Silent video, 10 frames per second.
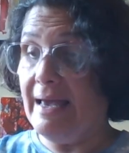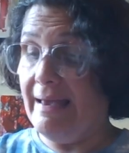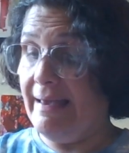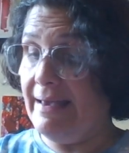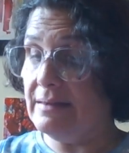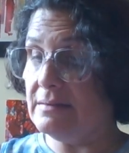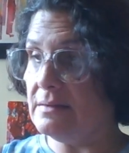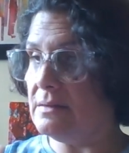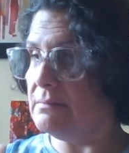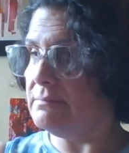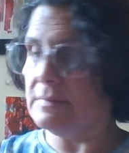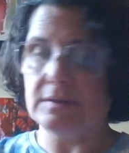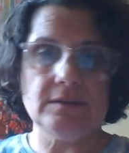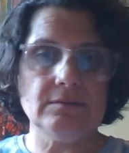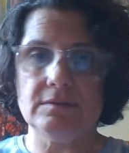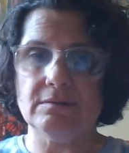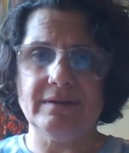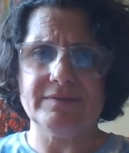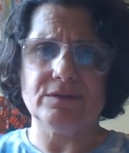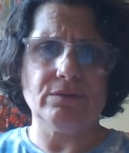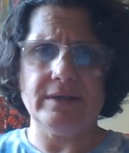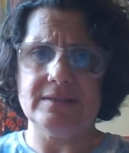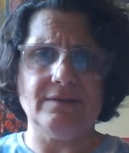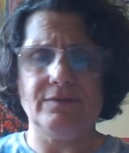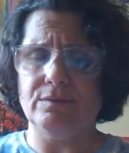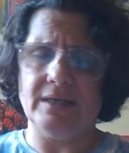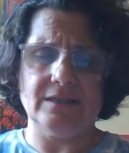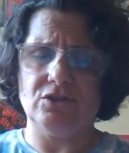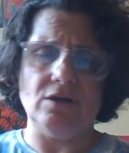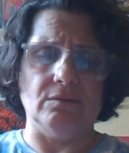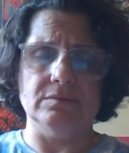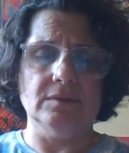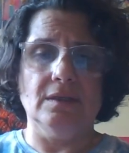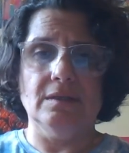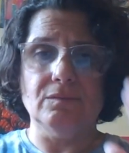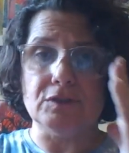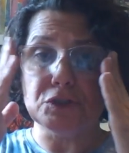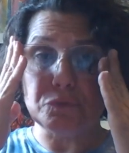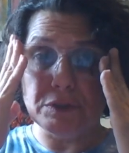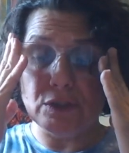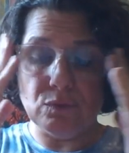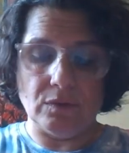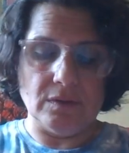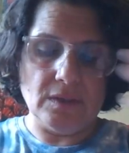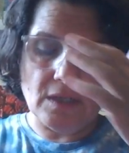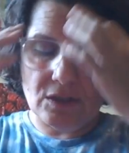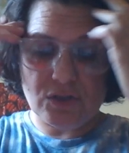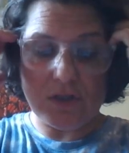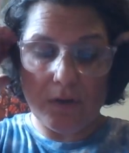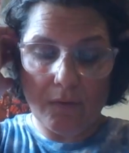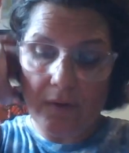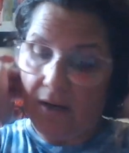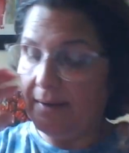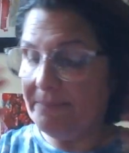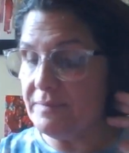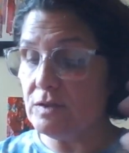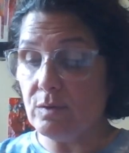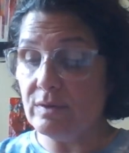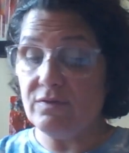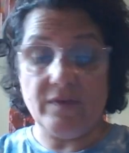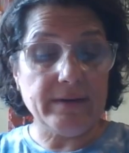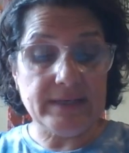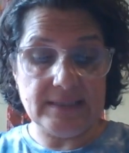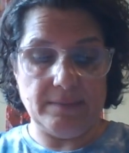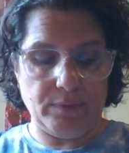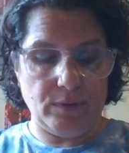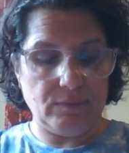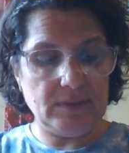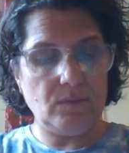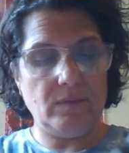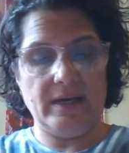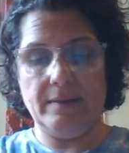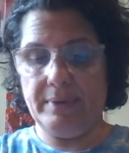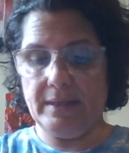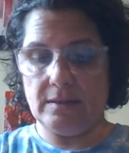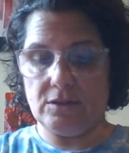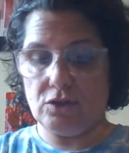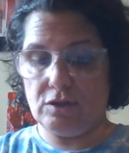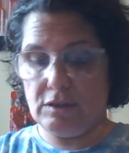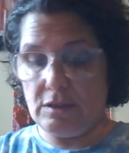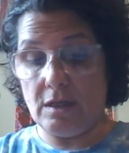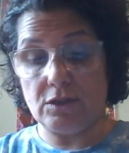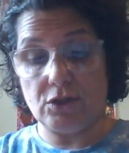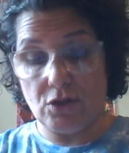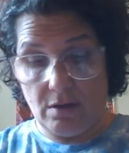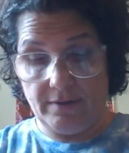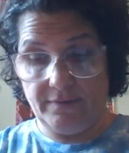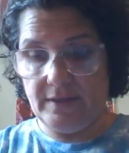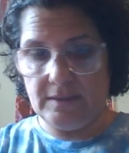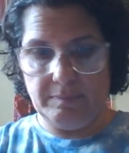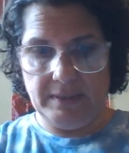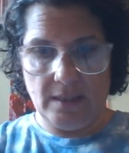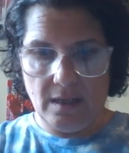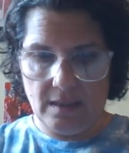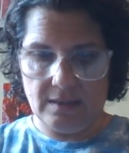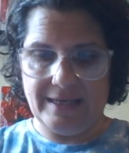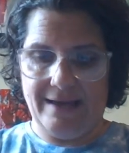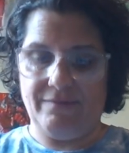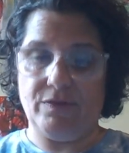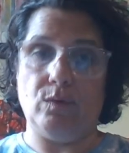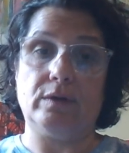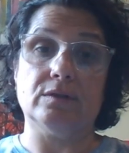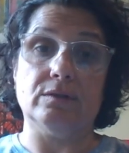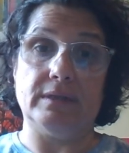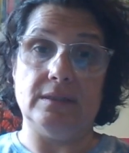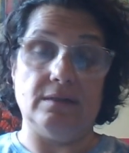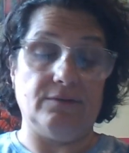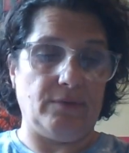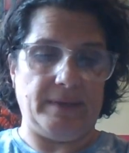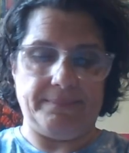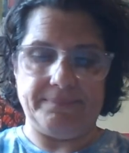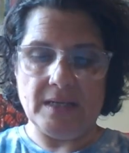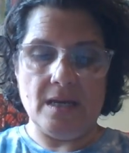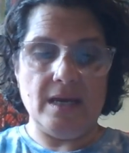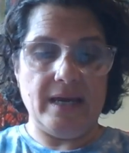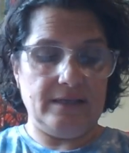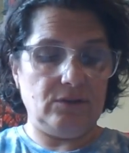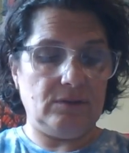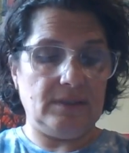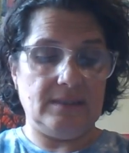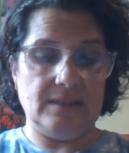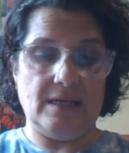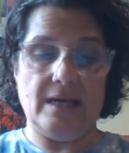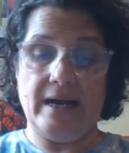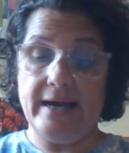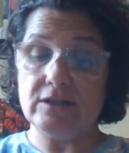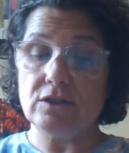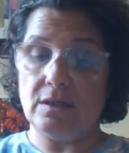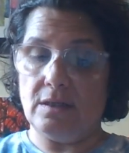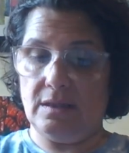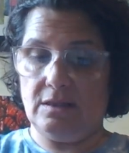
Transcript: and you don't have to go crazy if you can't sew, which is really cool. So so it's very simple. The reason why I pick a scarf is because half the work is already done for me. As you can see, I actually cut the